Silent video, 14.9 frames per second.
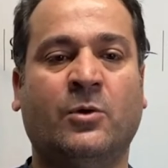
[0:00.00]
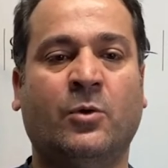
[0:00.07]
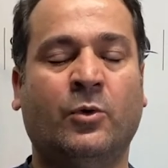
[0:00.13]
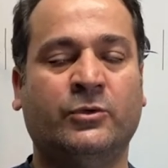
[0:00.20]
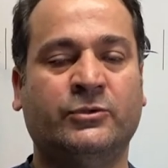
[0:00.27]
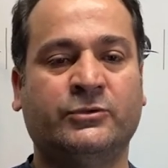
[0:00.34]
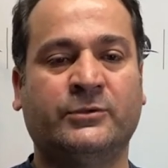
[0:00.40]

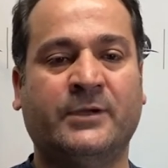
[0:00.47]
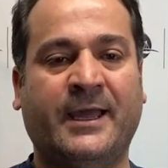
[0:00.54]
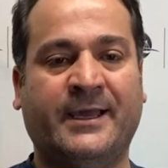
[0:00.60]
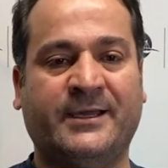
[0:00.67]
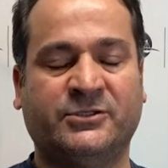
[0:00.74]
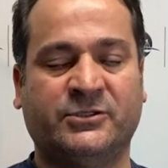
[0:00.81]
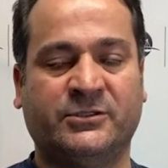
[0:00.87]
ordered
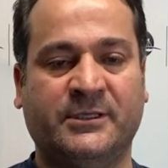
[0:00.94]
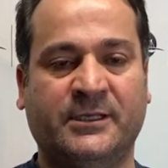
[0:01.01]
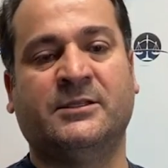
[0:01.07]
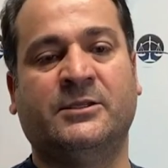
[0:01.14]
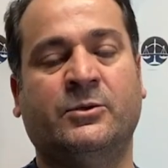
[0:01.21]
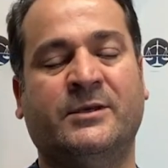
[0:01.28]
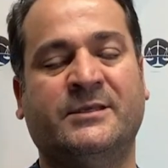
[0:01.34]

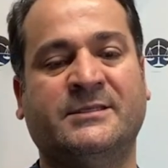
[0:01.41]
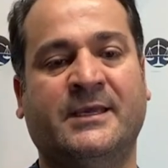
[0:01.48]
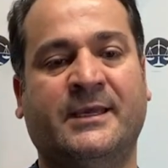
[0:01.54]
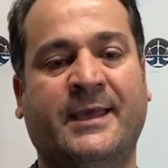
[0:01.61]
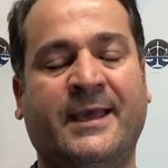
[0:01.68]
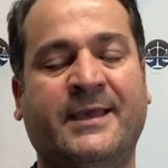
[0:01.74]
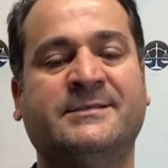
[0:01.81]
actually
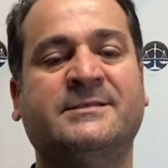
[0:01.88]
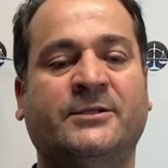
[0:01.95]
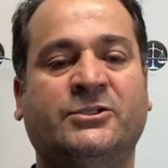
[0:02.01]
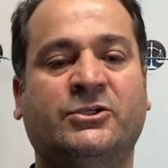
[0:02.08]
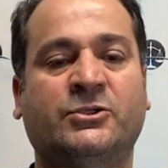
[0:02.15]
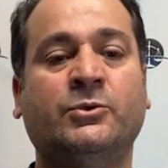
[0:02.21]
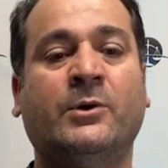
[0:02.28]

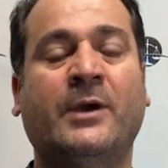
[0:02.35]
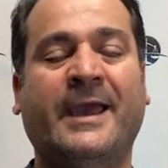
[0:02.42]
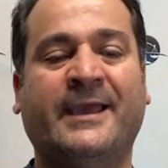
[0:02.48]
USCIS to